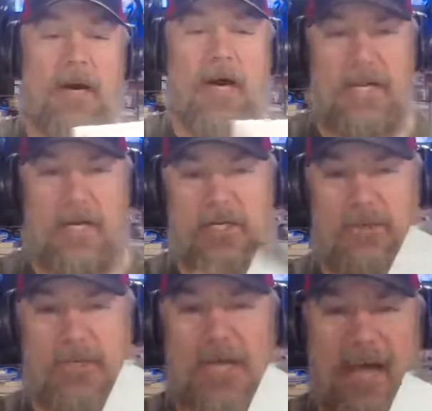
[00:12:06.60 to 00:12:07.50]
I bought here.
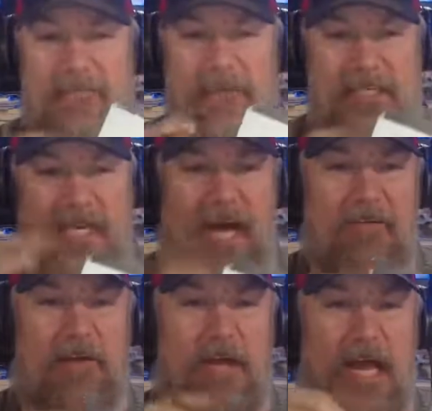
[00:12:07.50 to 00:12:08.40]
So they're not, I said,
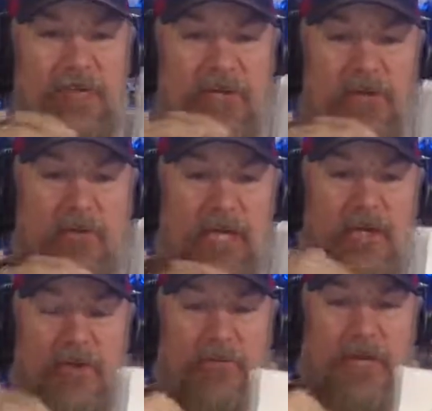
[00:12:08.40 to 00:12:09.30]
not very heavy
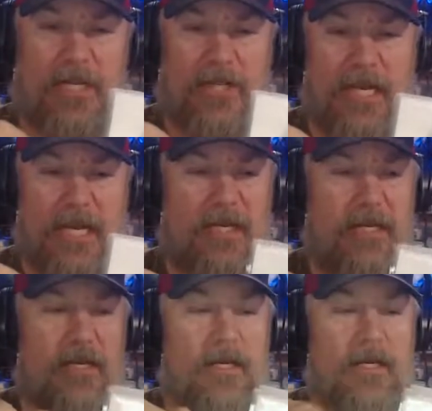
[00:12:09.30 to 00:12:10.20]
duty. They're pretty
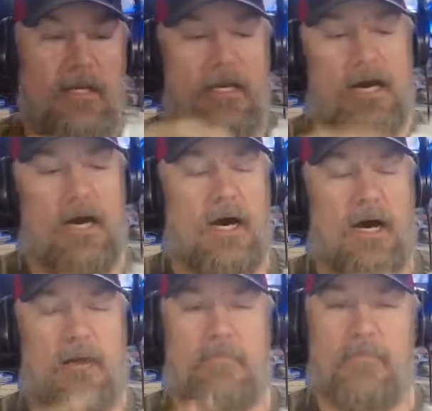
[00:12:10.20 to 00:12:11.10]
thin.
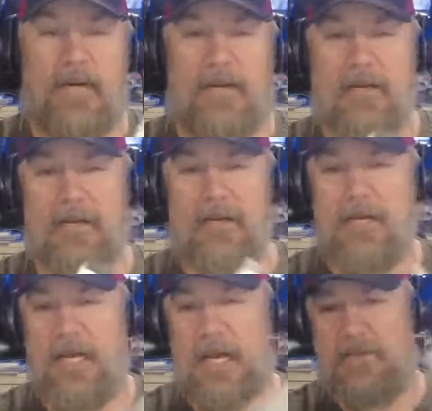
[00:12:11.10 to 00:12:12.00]
But,
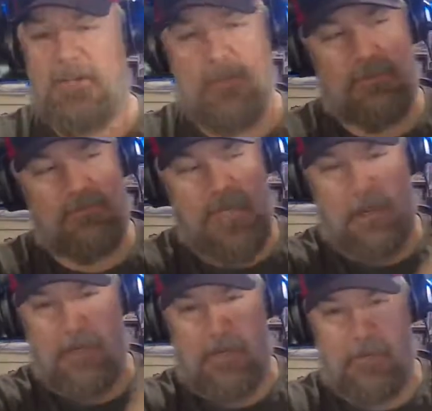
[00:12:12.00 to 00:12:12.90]
and I do some
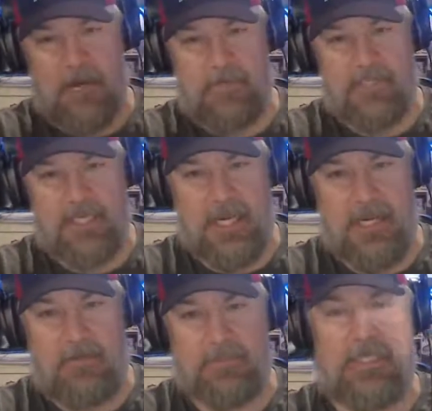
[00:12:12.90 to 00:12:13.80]
tape on the bottom just to
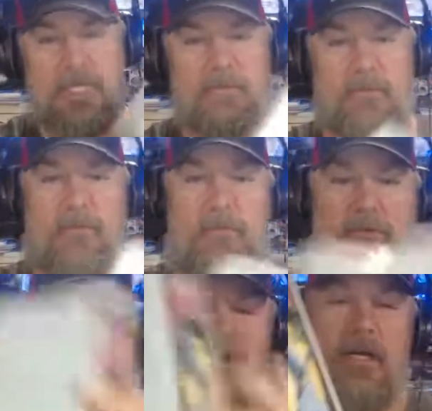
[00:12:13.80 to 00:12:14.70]
kind of help protect them a little
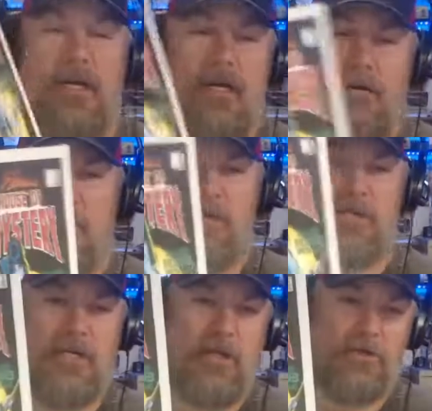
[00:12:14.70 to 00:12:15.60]
bit more.
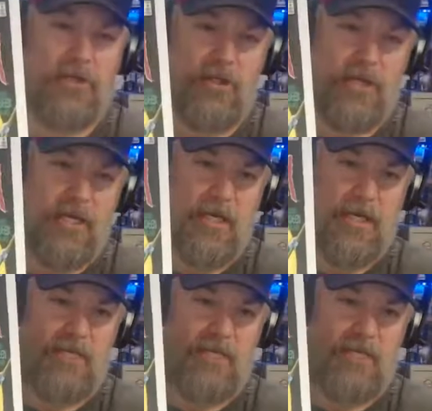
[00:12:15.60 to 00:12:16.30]
There's a closer look.